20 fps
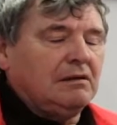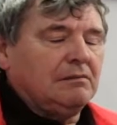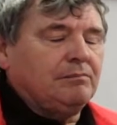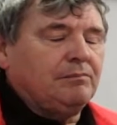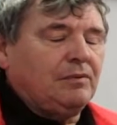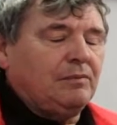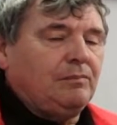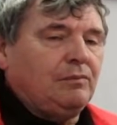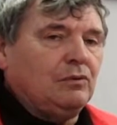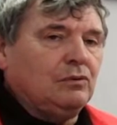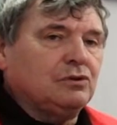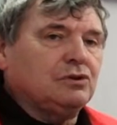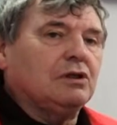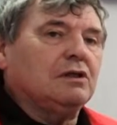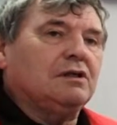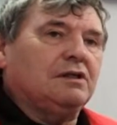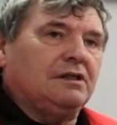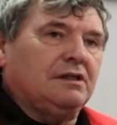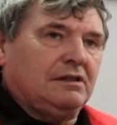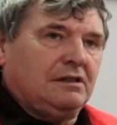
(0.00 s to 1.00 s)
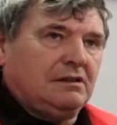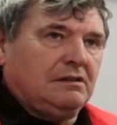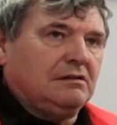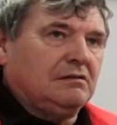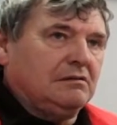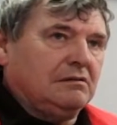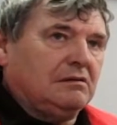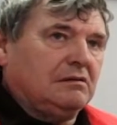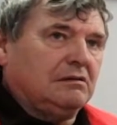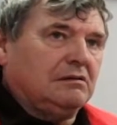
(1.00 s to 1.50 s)
proposal and
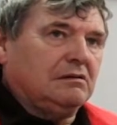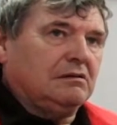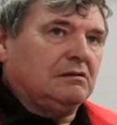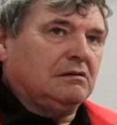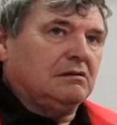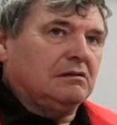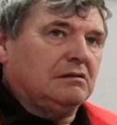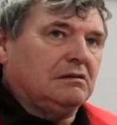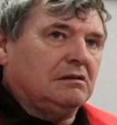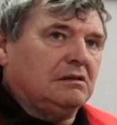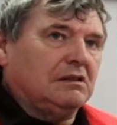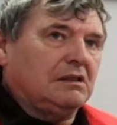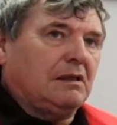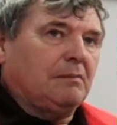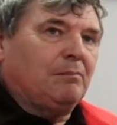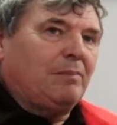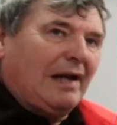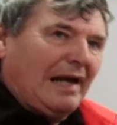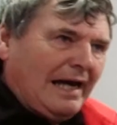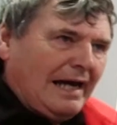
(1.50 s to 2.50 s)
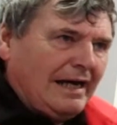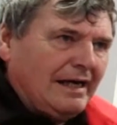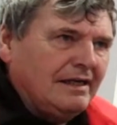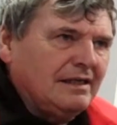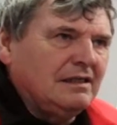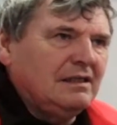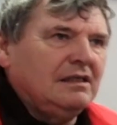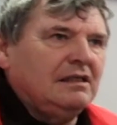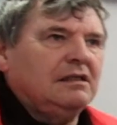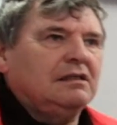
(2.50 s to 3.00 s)
a
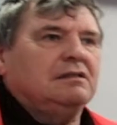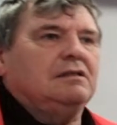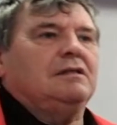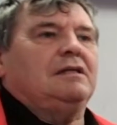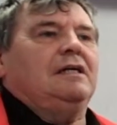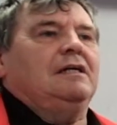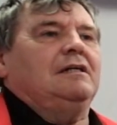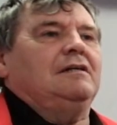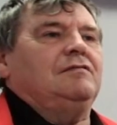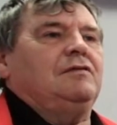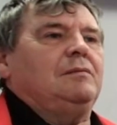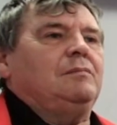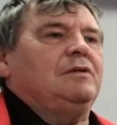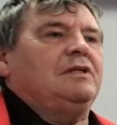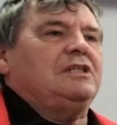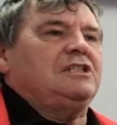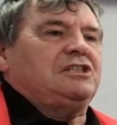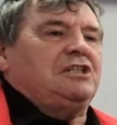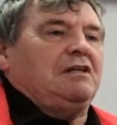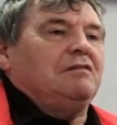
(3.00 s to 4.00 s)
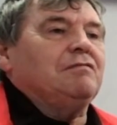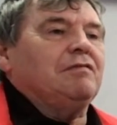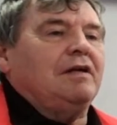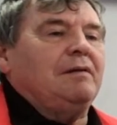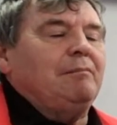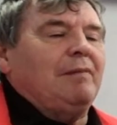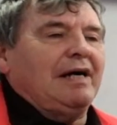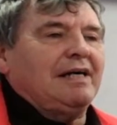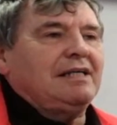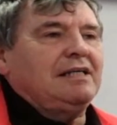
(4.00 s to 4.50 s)
plan to get everybody safely
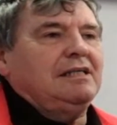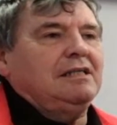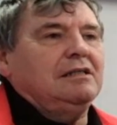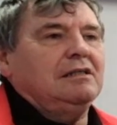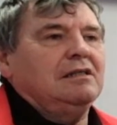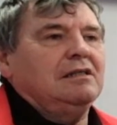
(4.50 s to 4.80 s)
back.